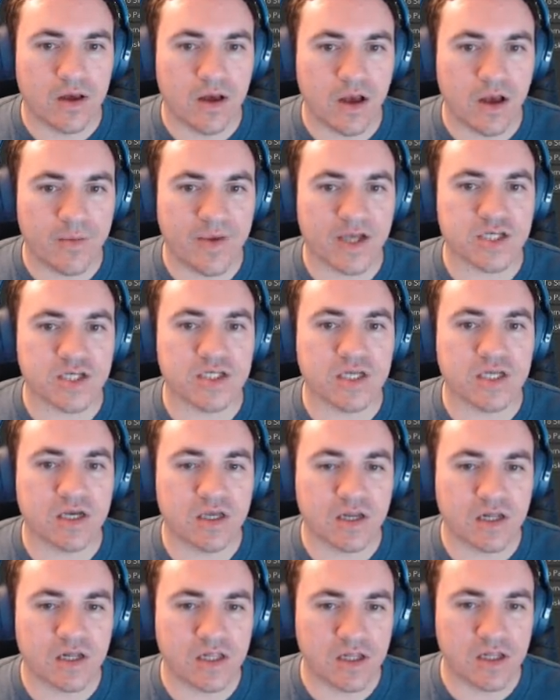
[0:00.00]
I'm actually
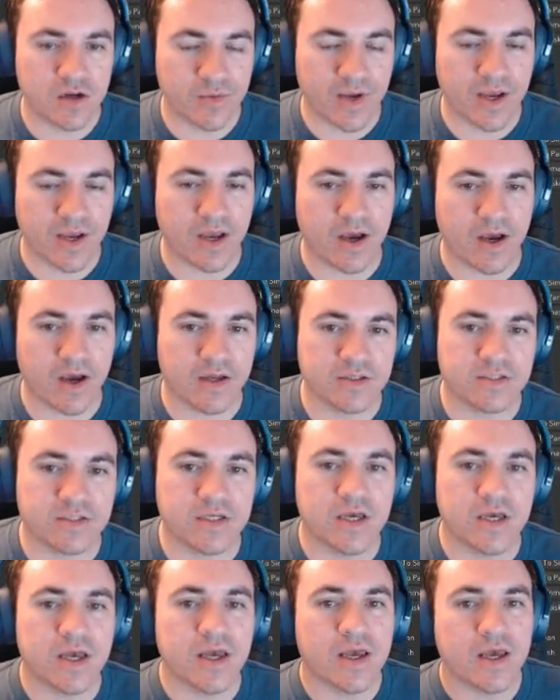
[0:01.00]
going to clear my guides
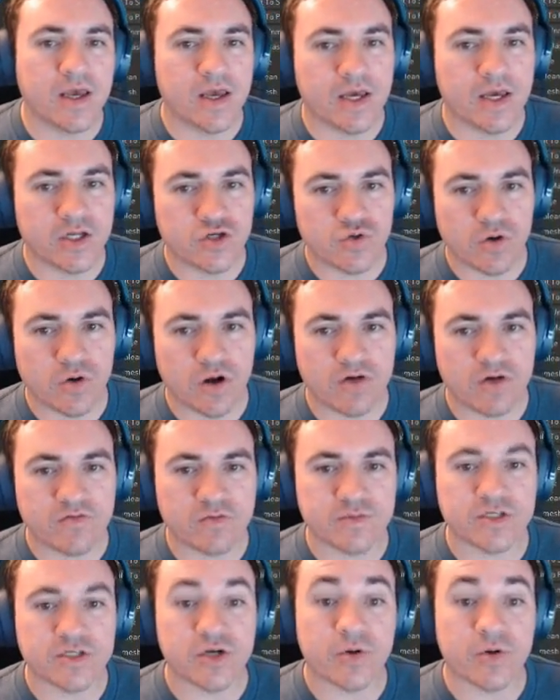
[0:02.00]
and draw
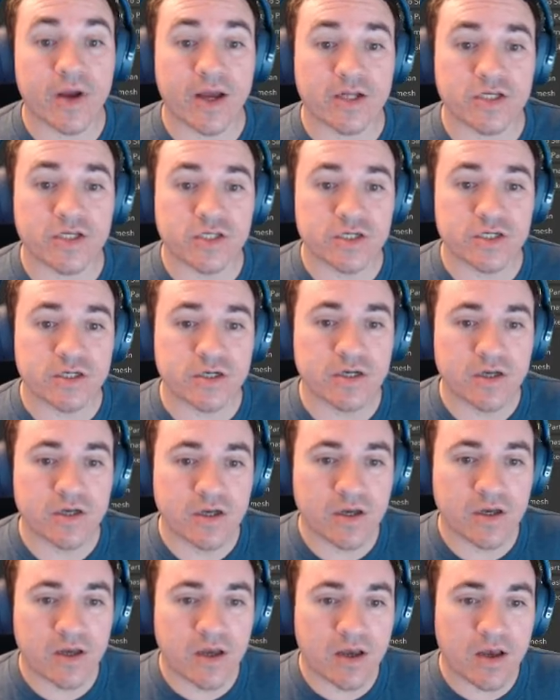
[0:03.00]
from scratch.
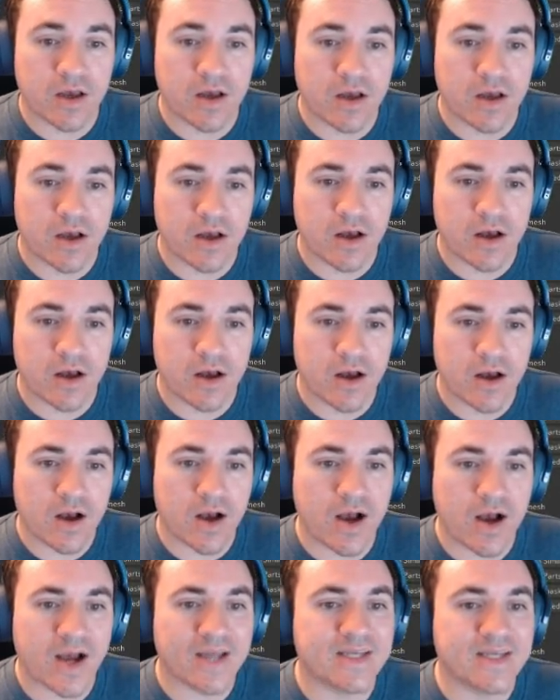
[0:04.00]

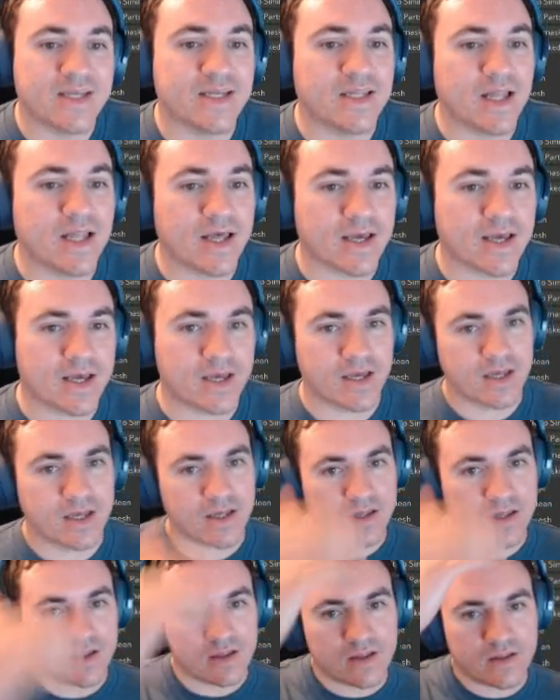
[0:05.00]
I did like
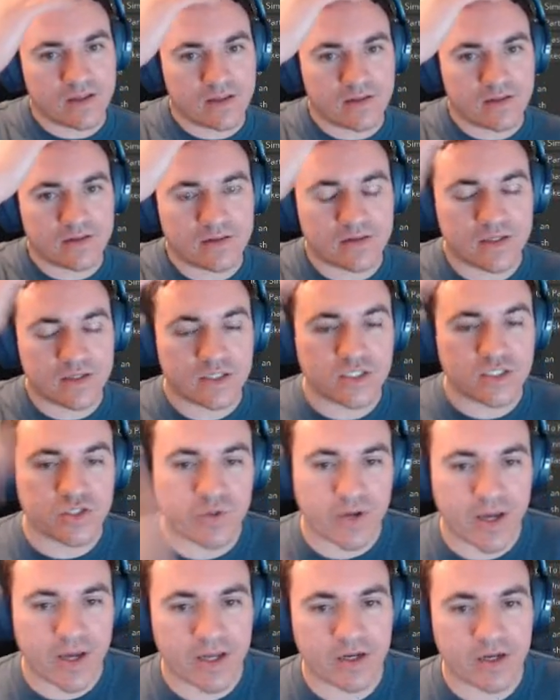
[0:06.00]
the
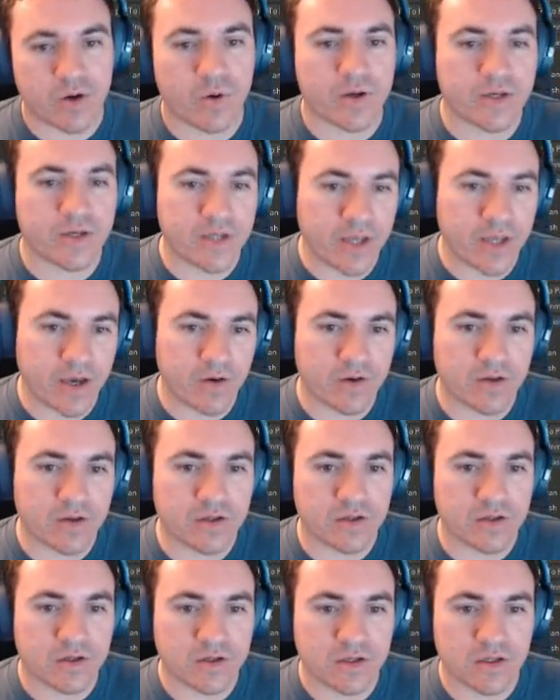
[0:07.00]
strand going down. It
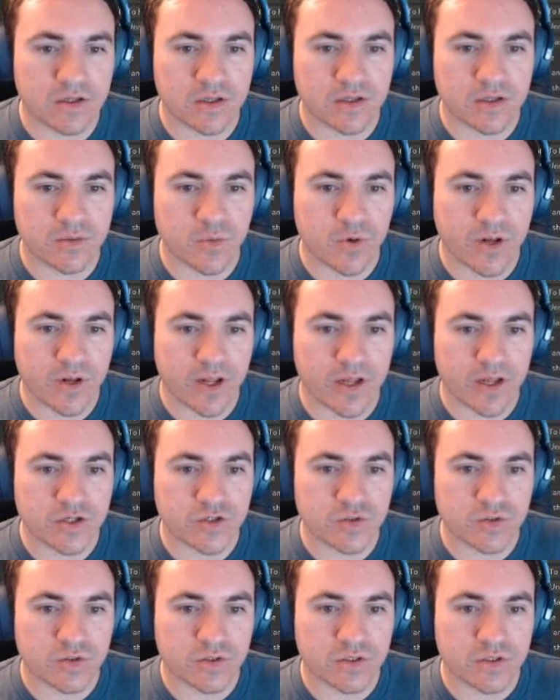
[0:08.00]
looked a little more
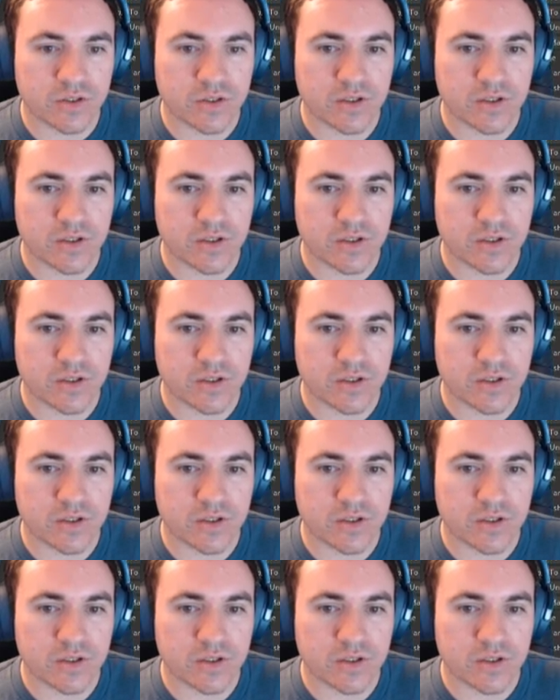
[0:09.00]
natural.